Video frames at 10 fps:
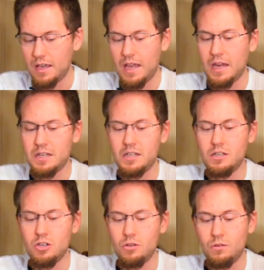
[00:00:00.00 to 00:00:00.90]

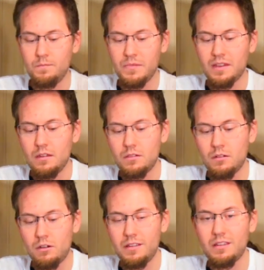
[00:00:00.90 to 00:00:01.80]
ATU
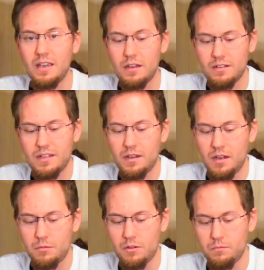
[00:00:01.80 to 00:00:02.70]
30-second
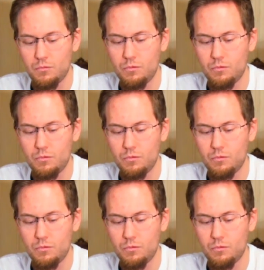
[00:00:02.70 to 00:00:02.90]
timer.